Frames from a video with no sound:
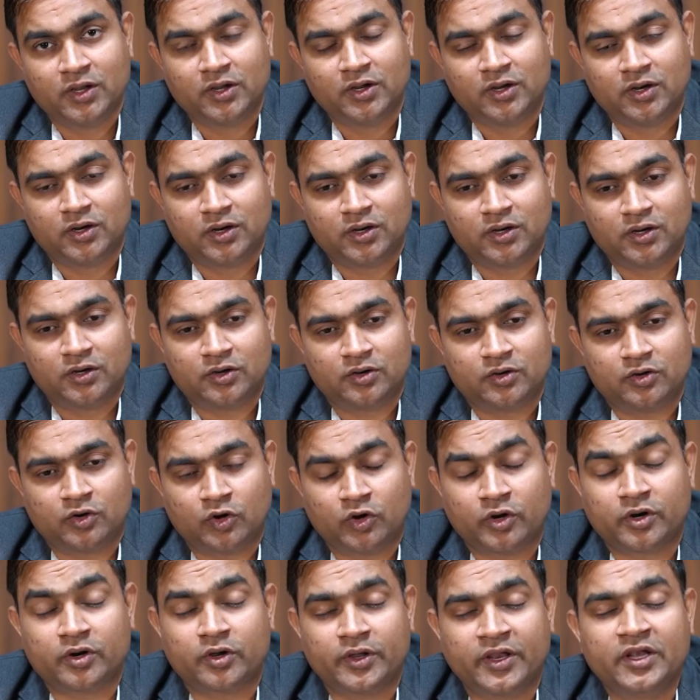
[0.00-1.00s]

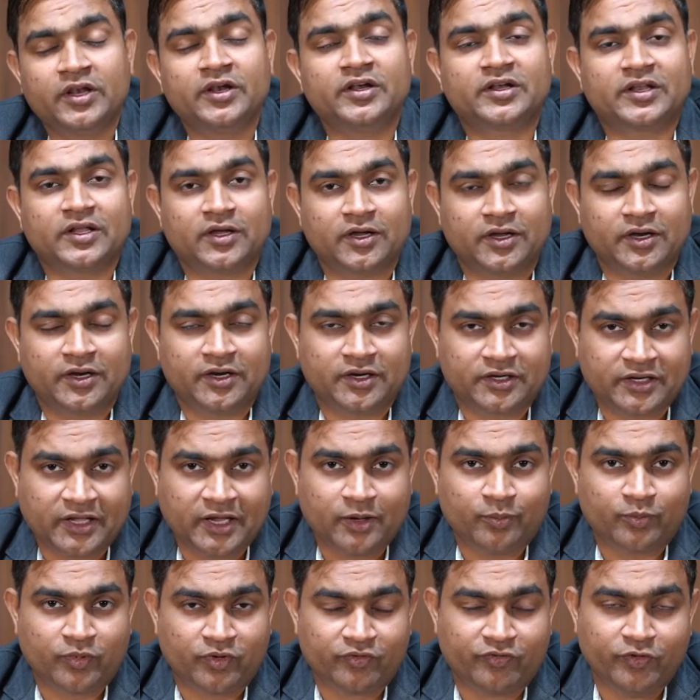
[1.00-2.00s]
or any
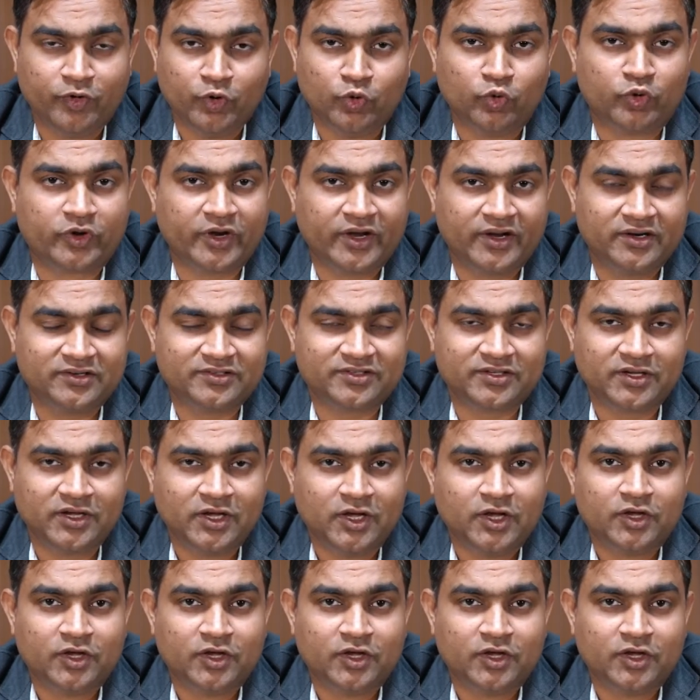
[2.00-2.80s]
type of nutrients.